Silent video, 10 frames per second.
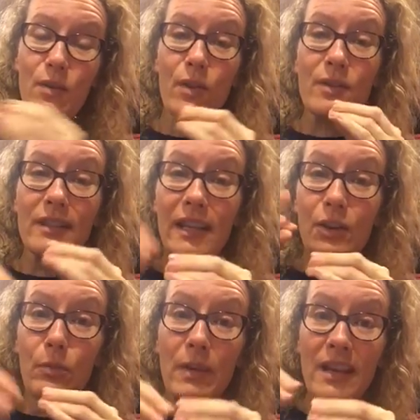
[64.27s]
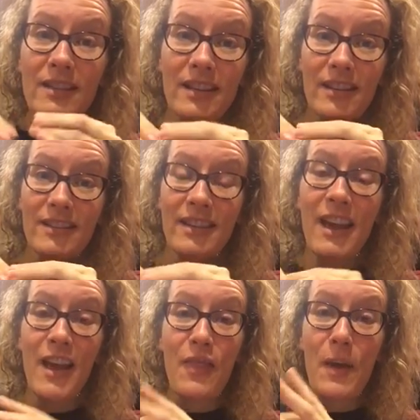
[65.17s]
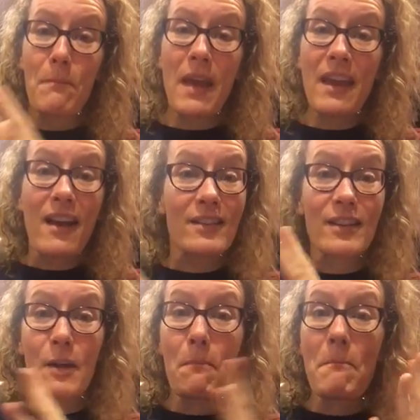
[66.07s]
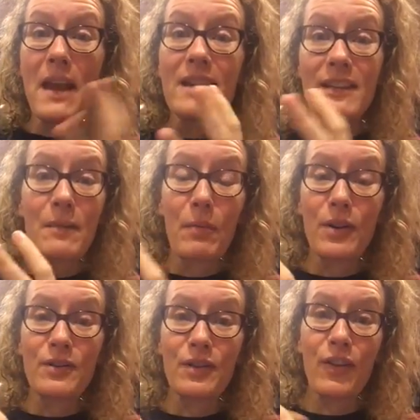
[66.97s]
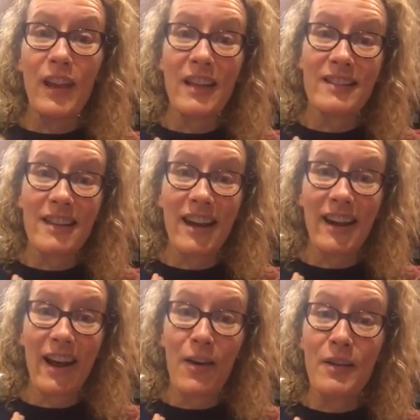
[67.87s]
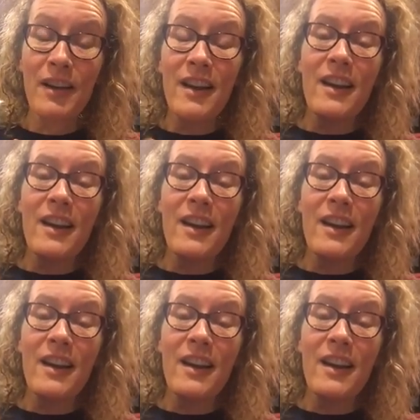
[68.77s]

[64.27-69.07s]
So those little pieces that make us an amazing person on the inside and out,